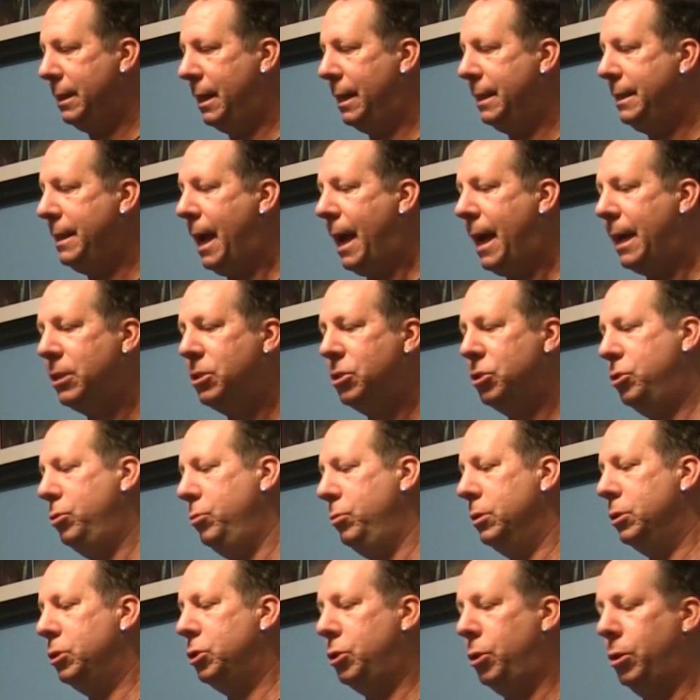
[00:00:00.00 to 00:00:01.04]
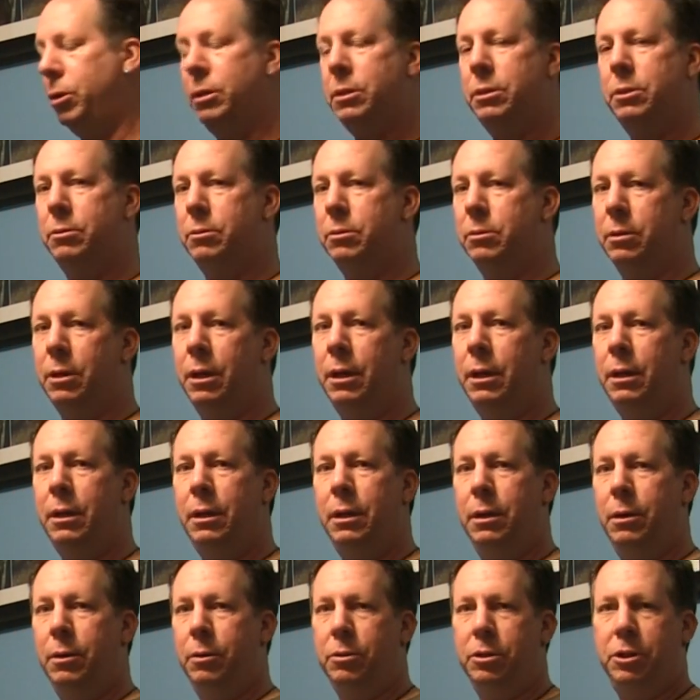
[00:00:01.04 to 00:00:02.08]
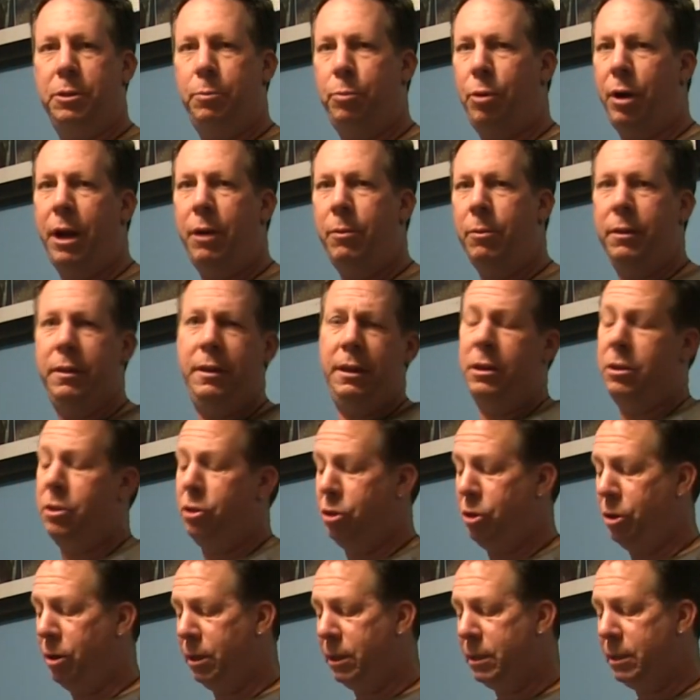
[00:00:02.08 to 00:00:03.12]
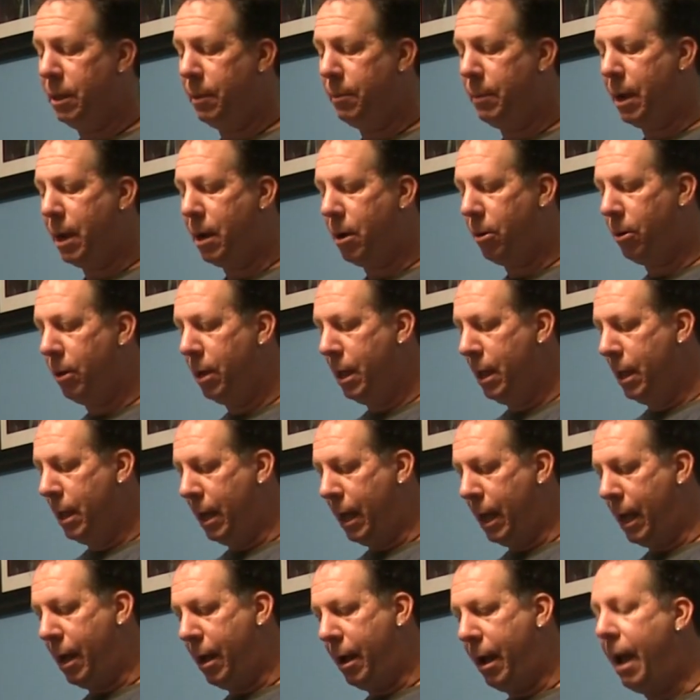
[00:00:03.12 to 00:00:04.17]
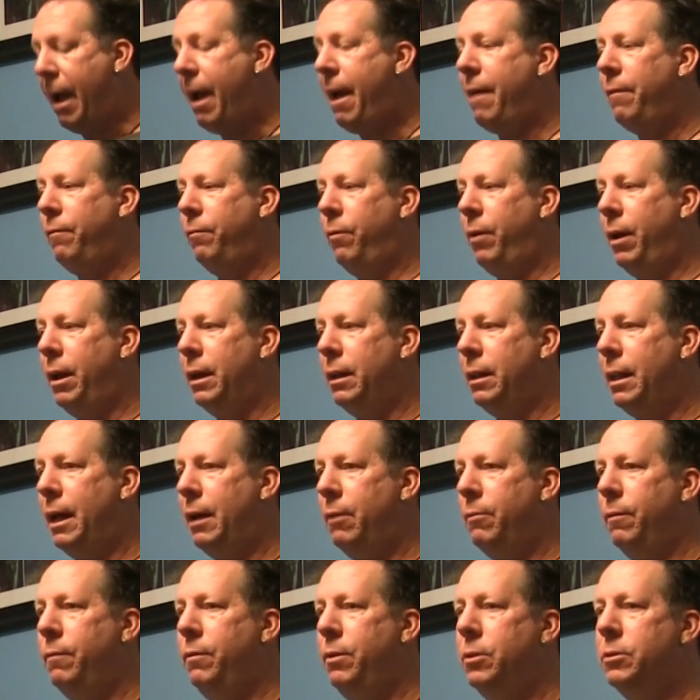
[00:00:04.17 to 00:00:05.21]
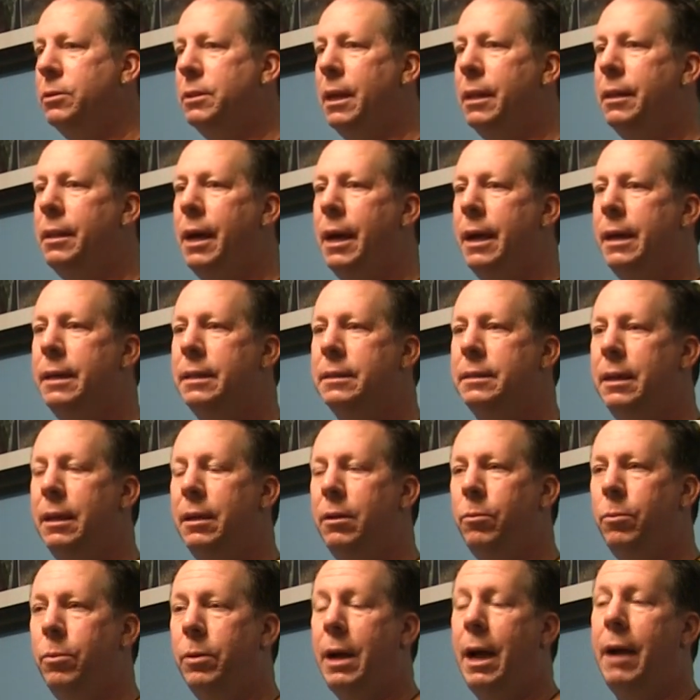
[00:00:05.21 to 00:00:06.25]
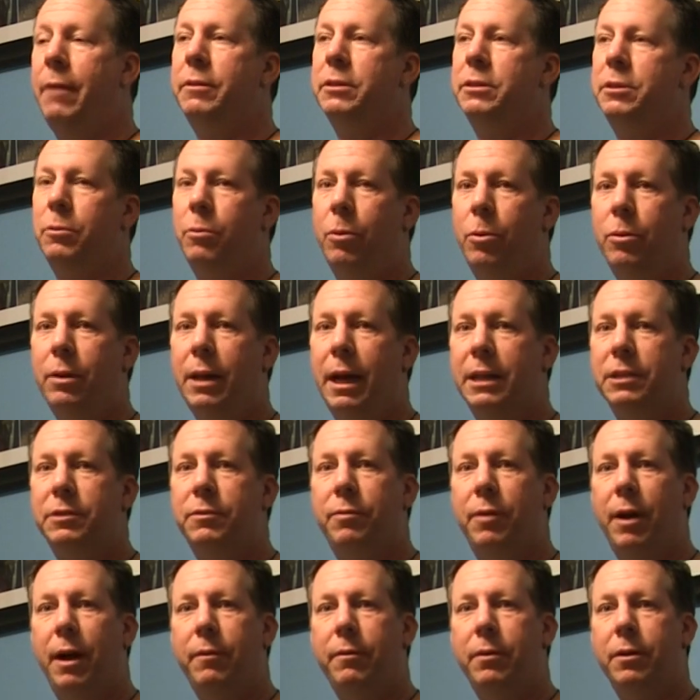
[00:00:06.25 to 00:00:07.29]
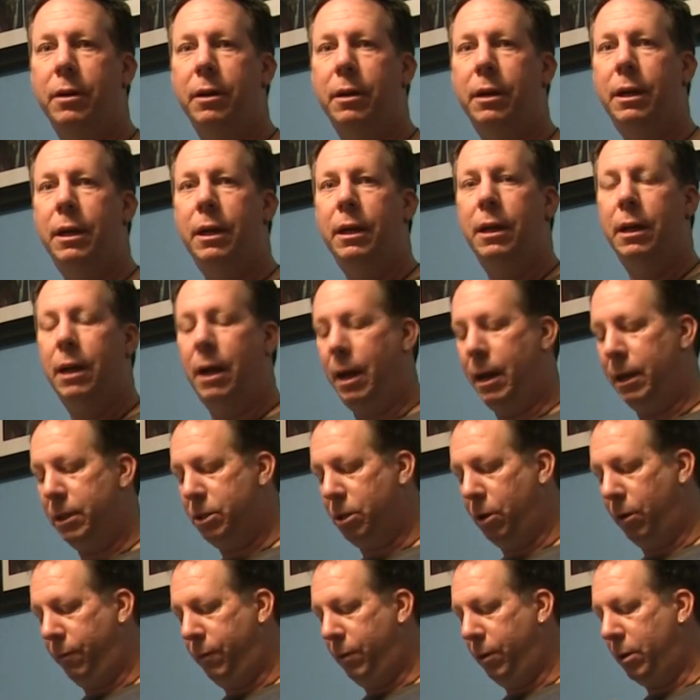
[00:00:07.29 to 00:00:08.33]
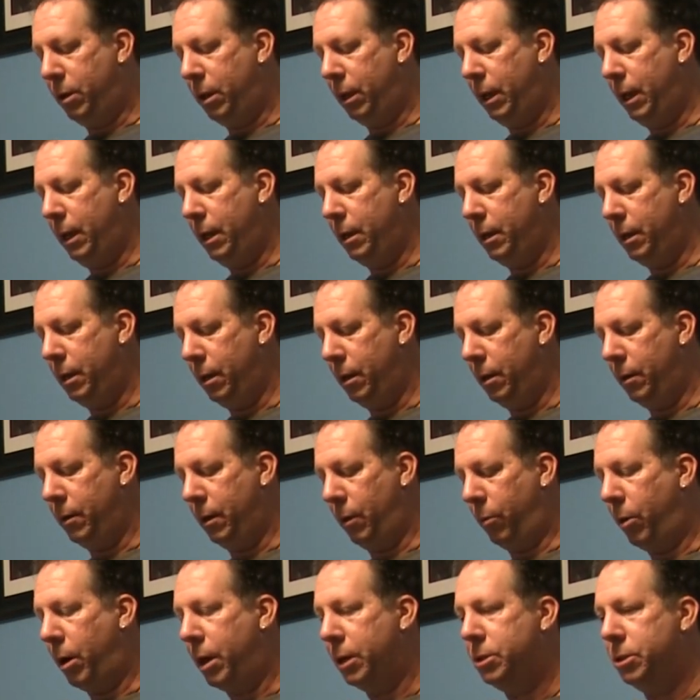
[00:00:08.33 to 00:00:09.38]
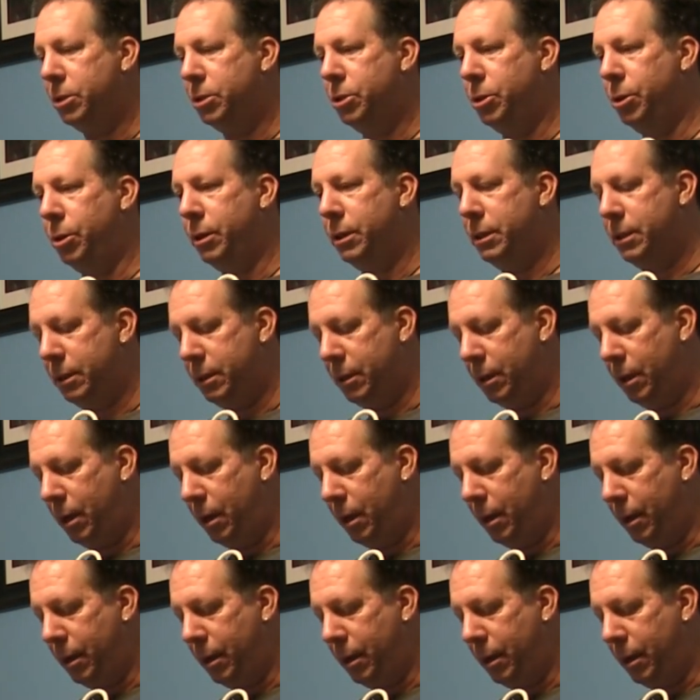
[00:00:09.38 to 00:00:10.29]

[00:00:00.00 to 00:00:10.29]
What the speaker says: attached to the shirts, or sprayed within the shirt somehow. I have read a lot of reviews online that say it obviously won't last forever. So if you clean and wash the shirts